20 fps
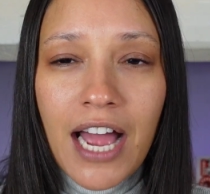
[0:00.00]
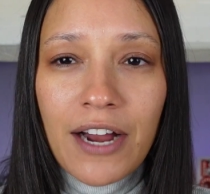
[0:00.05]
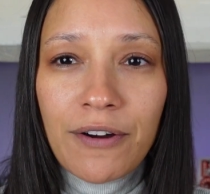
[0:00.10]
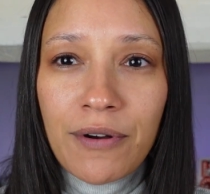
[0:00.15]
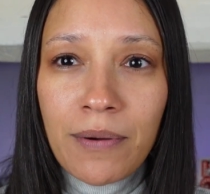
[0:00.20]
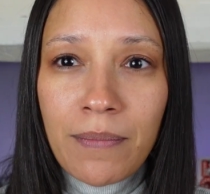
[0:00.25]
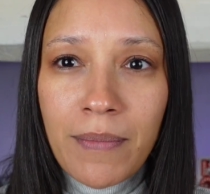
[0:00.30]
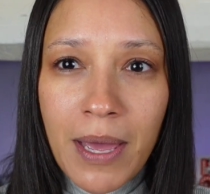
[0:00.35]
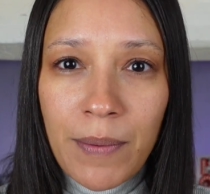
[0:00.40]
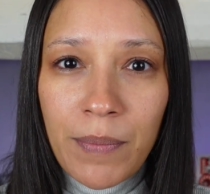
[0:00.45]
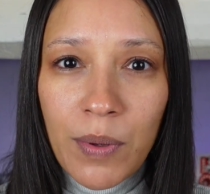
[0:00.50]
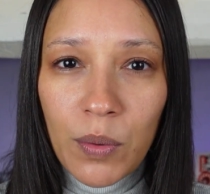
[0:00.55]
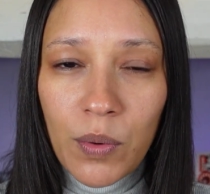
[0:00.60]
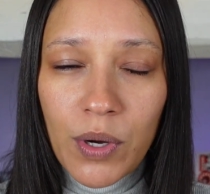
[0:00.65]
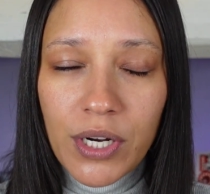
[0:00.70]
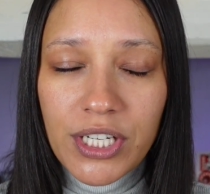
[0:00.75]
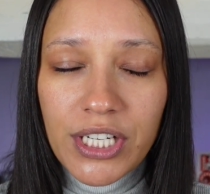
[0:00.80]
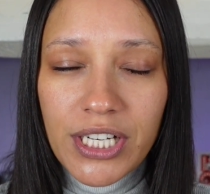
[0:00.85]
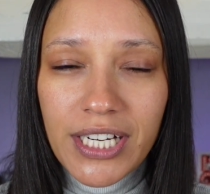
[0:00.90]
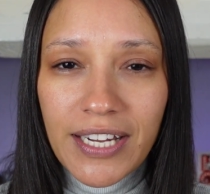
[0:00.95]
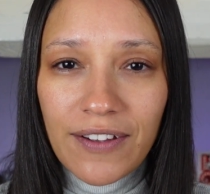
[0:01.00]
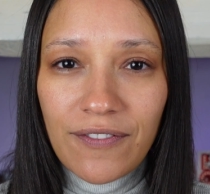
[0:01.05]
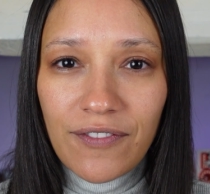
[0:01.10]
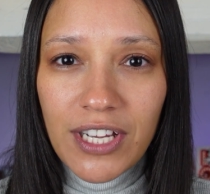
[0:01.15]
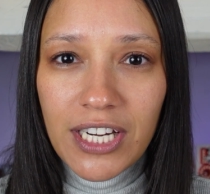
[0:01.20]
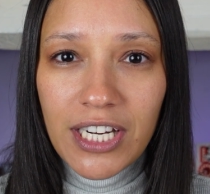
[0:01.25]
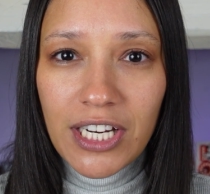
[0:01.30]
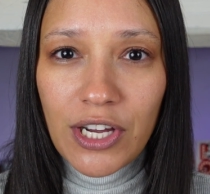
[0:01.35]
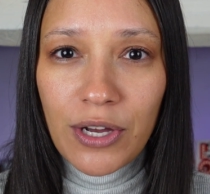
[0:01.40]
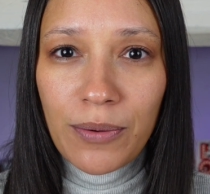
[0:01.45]
I remember watching a
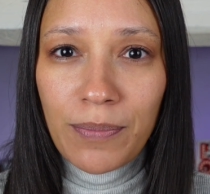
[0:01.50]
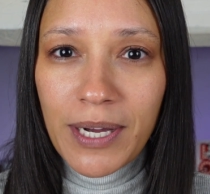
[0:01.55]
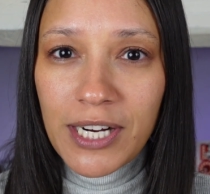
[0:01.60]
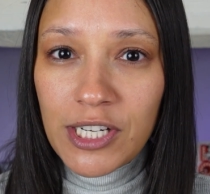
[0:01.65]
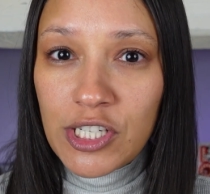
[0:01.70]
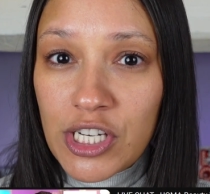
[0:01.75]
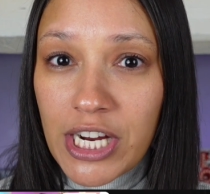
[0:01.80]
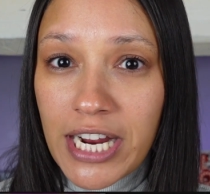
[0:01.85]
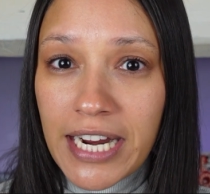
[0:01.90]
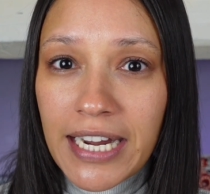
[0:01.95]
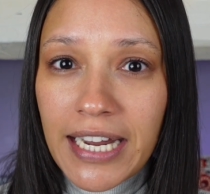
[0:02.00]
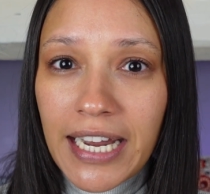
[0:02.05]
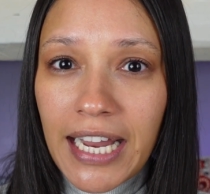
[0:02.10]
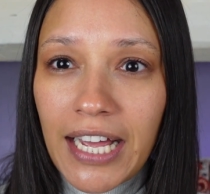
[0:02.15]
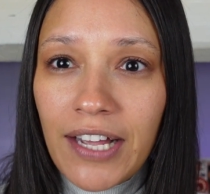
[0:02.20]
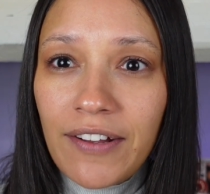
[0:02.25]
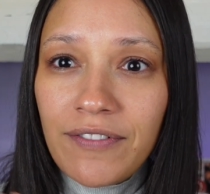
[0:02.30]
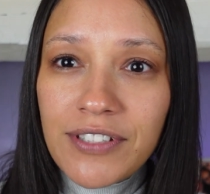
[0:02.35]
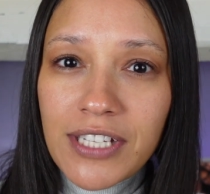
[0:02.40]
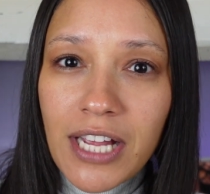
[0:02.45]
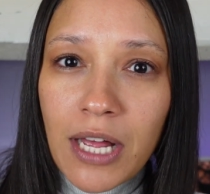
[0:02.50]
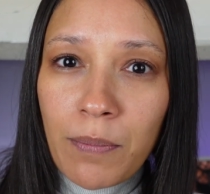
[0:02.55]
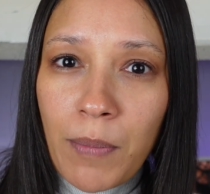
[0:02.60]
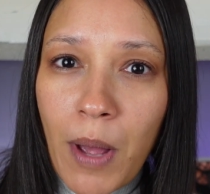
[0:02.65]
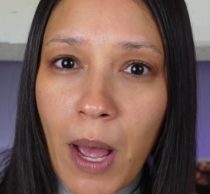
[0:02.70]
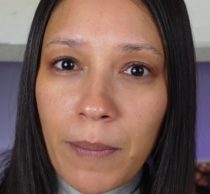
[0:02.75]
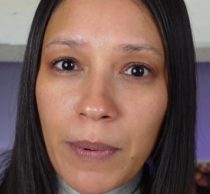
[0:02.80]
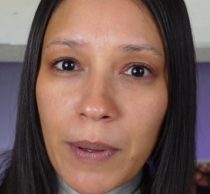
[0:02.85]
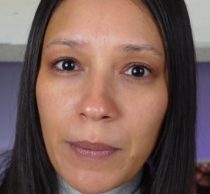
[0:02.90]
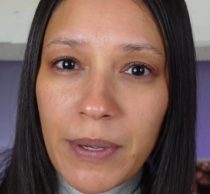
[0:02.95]
video by Jen Loves. I'll
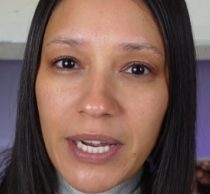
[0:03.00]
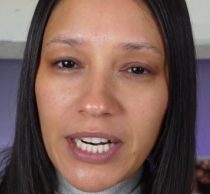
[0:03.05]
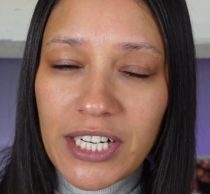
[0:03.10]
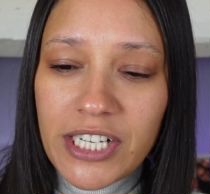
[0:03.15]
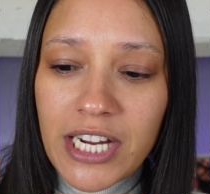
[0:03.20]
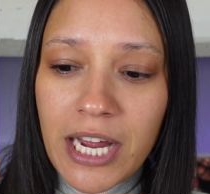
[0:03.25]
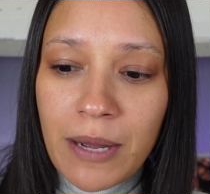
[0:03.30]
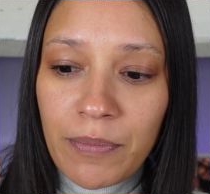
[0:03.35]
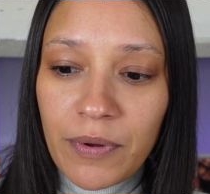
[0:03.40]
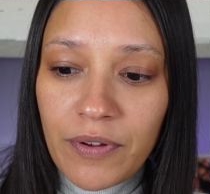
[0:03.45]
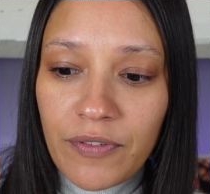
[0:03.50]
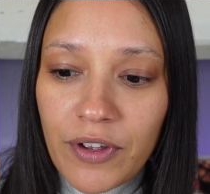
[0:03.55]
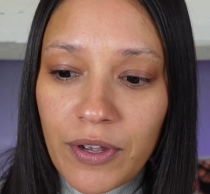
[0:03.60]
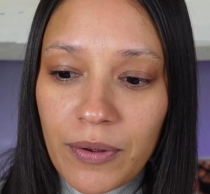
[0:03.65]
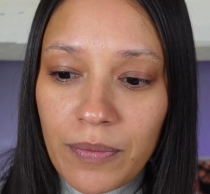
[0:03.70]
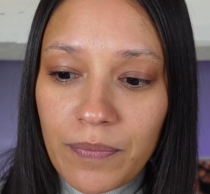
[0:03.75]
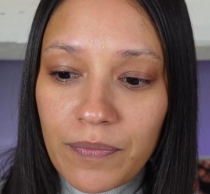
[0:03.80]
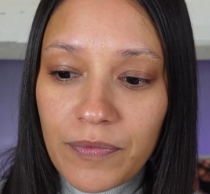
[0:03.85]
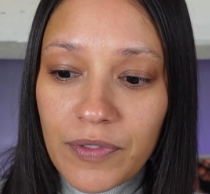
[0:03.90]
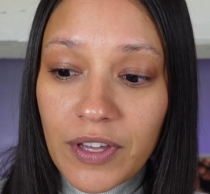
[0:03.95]
pop a picture up of the